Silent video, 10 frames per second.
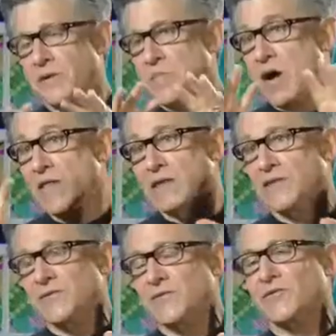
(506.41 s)

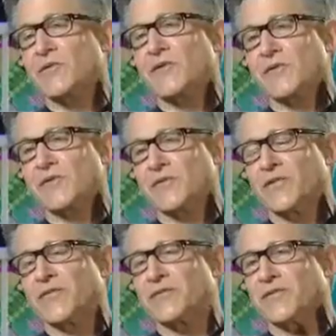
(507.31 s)
molecules on the
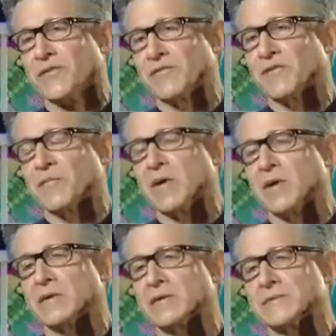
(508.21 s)
surface of this
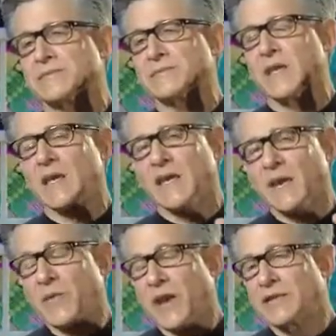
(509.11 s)
particle.
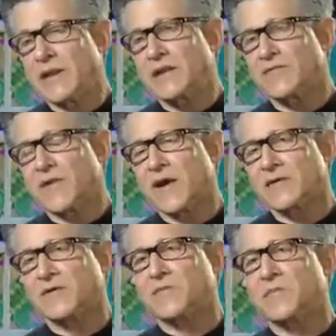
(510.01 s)
And we identify
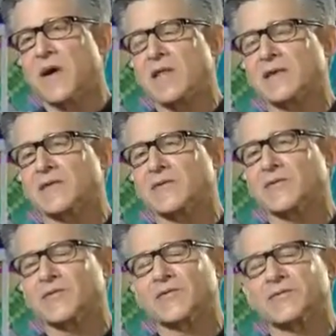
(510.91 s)
these
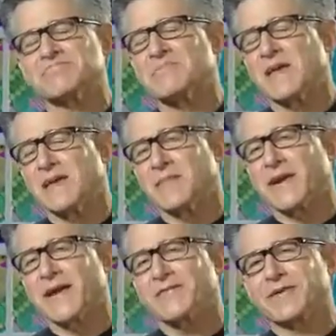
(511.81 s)
molecules by
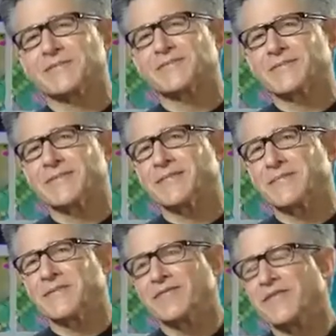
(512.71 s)
kind of a
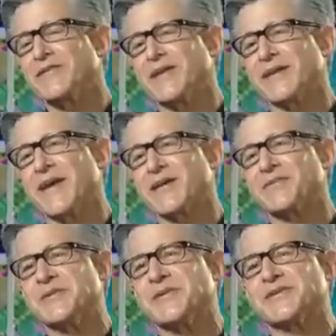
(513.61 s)
fishing
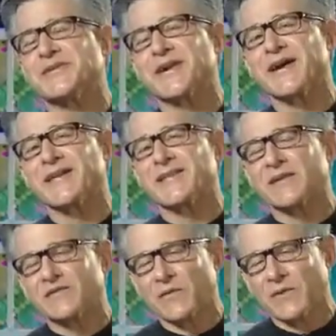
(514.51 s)
expedition kind of
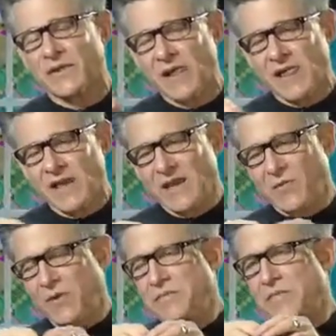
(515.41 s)
thing. So we
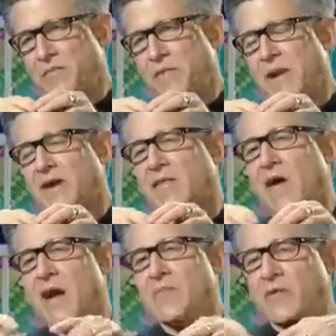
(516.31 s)
make a
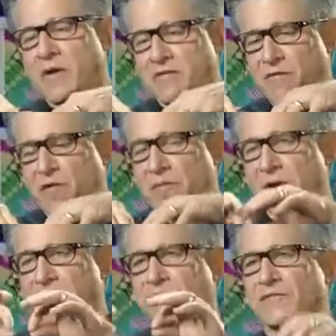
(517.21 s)
library of a whole
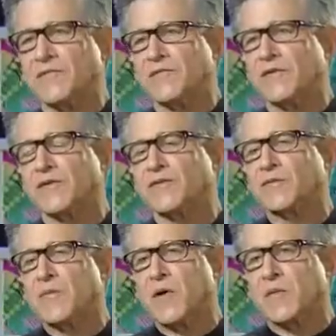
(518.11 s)
bunch of very
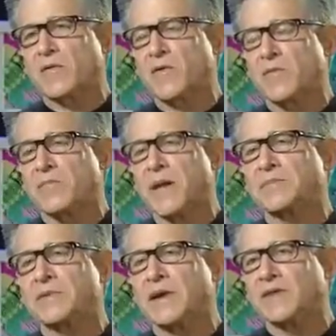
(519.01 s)
small, what are called
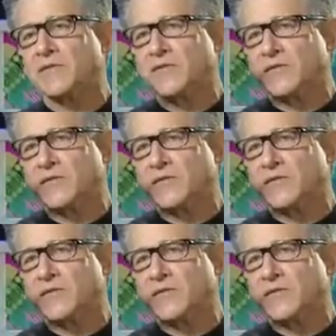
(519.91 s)
peptides. These are